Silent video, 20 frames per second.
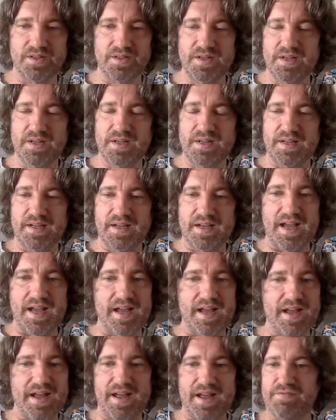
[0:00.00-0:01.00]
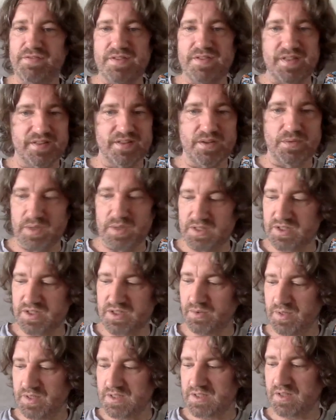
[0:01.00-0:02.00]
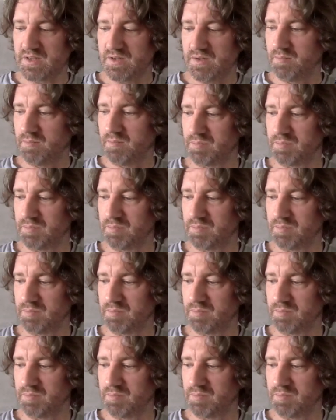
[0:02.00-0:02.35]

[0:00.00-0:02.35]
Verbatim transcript: so everything that we do is